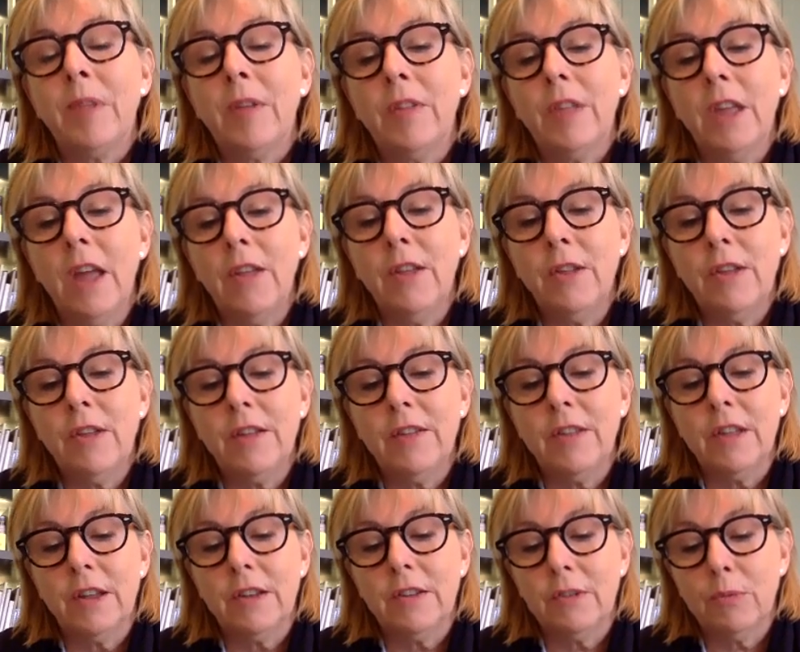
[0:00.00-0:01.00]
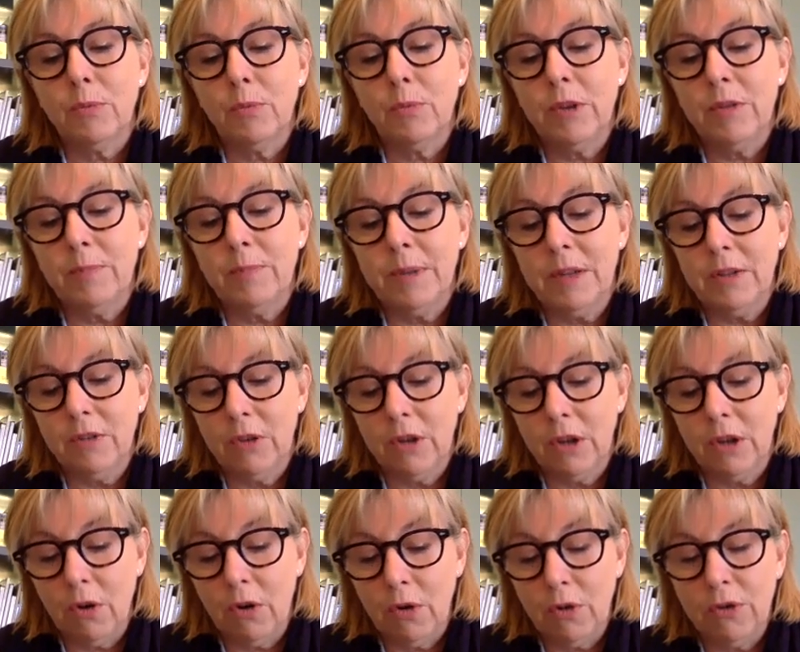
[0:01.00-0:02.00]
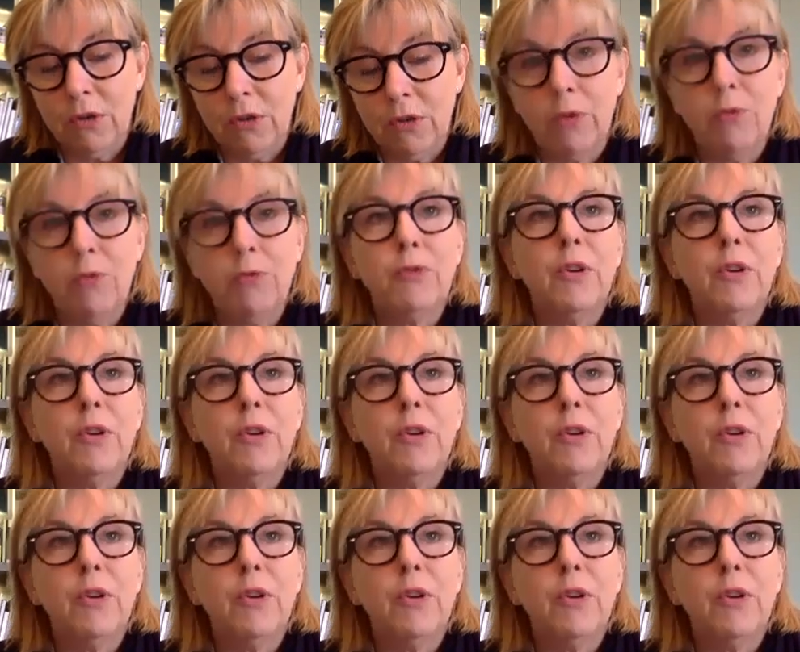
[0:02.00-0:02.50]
The other thing that we've been doing a lot of